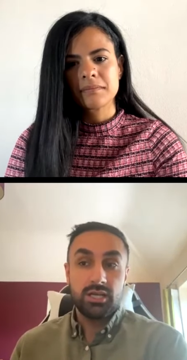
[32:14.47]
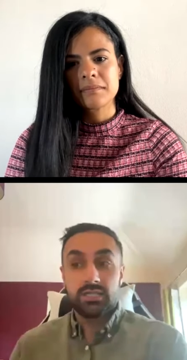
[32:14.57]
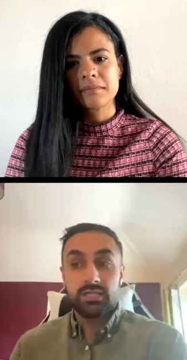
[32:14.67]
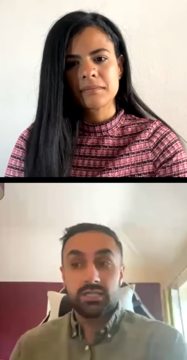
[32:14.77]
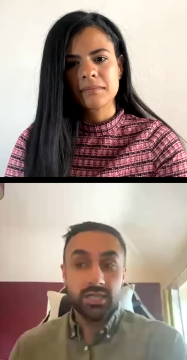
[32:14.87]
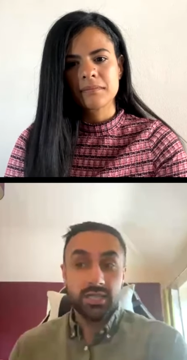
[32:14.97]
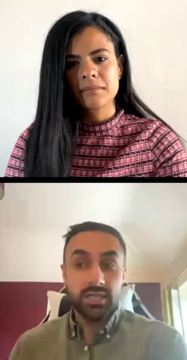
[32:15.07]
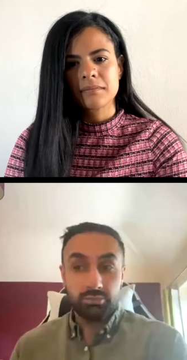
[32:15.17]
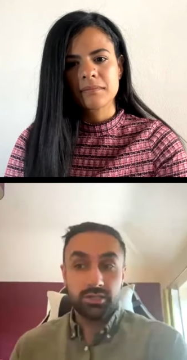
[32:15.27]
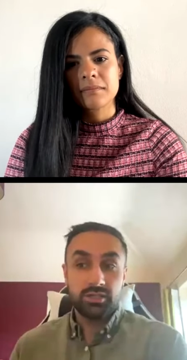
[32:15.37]
Speaker 1: denied this
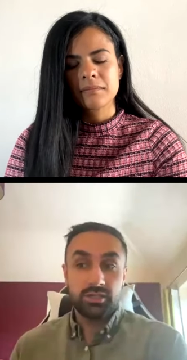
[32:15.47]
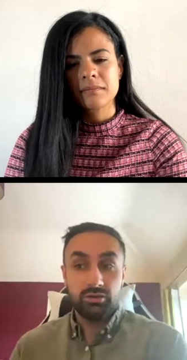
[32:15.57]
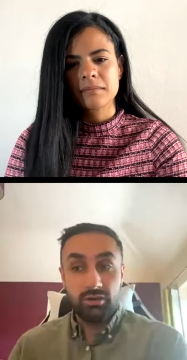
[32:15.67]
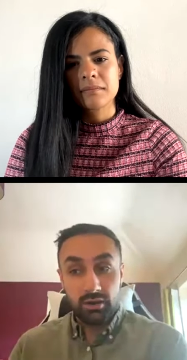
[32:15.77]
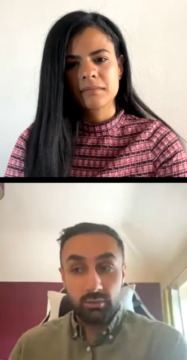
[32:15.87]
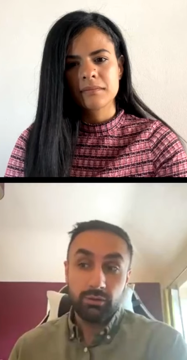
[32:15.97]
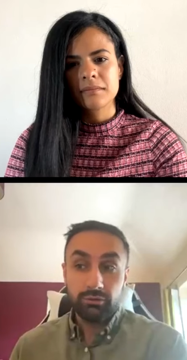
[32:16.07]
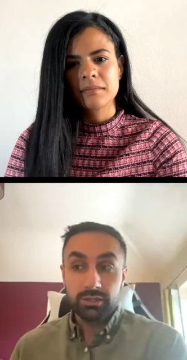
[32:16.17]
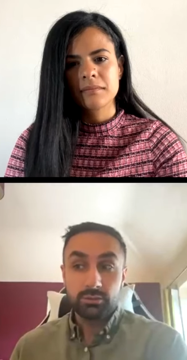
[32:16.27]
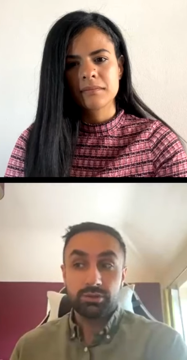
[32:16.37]
person, ran away
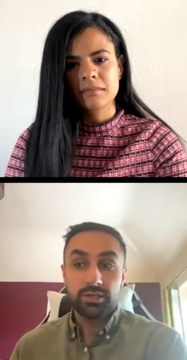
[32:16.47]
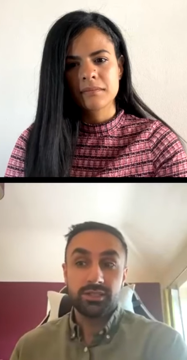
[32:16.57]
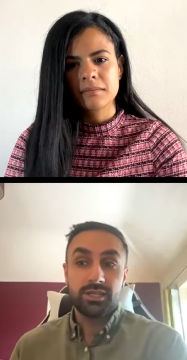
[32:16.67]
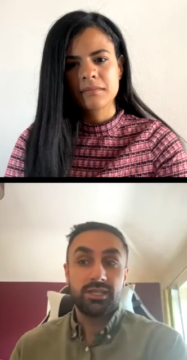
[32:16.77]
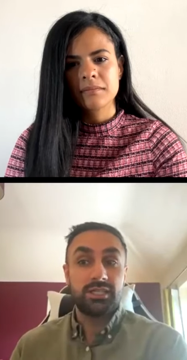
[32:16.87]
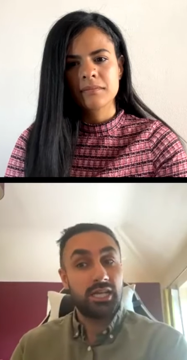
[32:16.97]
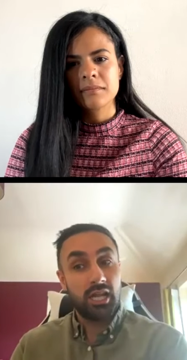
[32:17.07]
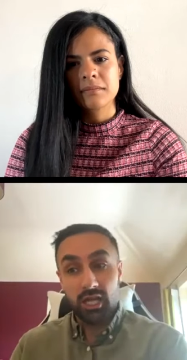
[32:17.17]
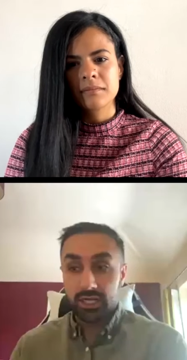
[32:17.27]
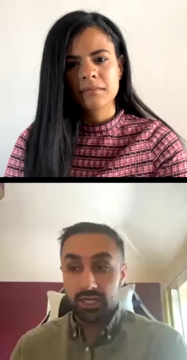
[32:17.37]
from this person, did a
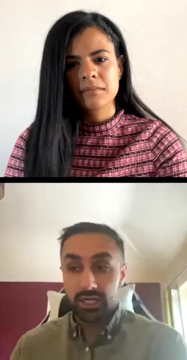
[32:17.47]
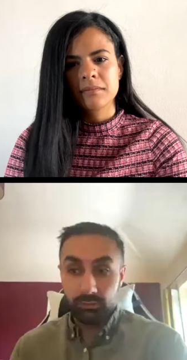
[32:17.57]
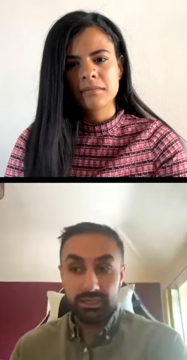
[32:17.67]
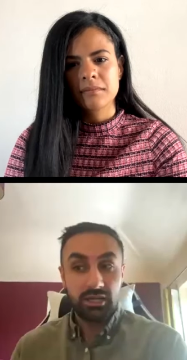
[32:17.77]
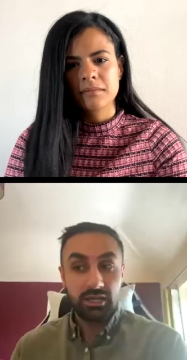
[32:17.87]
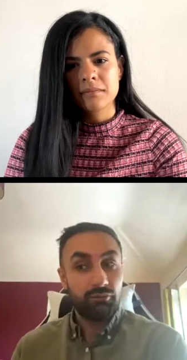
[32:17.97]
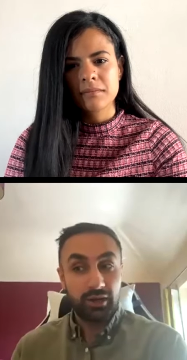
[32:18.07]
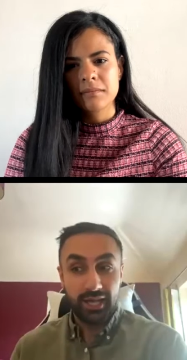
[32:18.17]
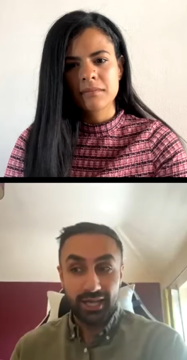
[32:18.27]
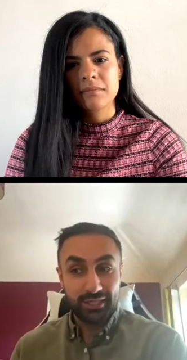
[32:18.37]
lot of stupid stuff
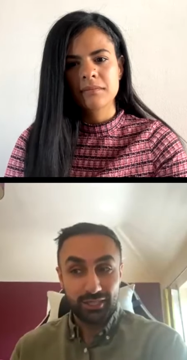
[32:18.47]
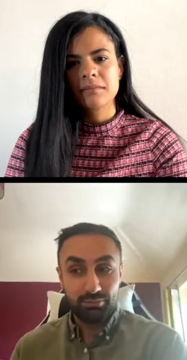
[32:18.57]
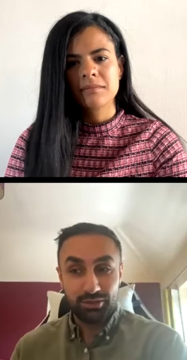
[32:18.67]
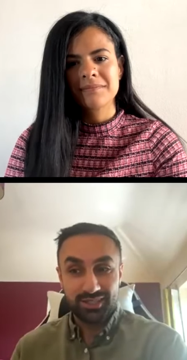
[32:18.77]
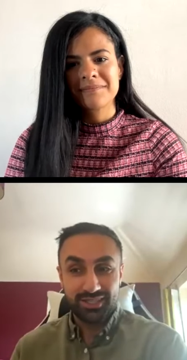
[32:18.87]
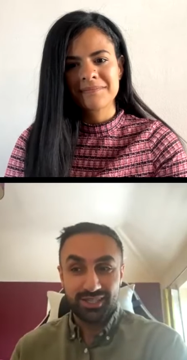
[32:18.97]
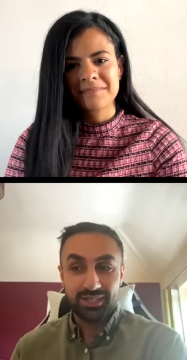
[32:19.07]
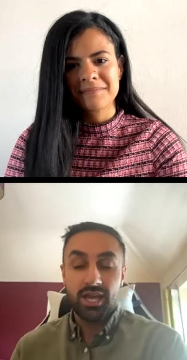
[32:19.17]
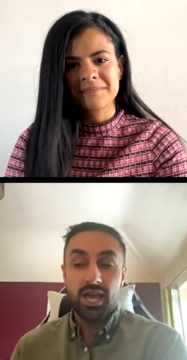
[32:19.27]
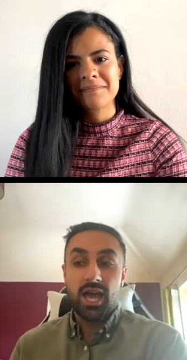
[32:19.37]
against this
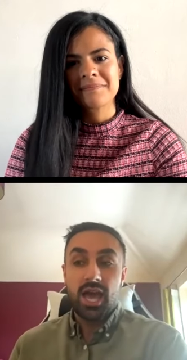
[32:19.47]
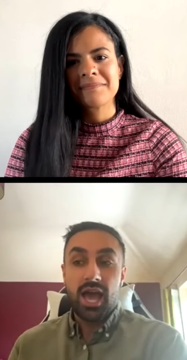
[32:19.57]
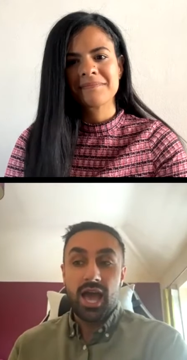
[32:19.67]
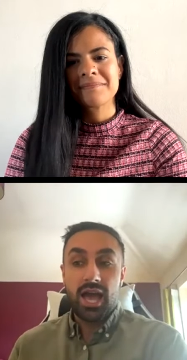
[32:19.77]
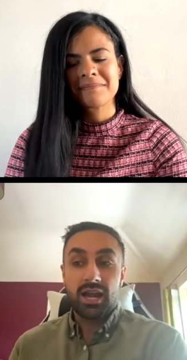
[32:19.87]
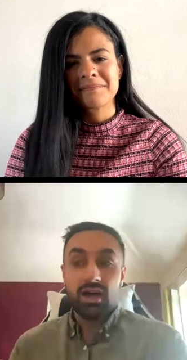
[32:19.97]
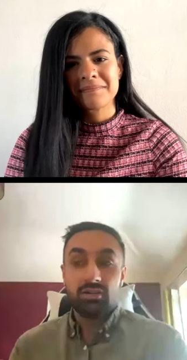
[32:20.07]
person. And I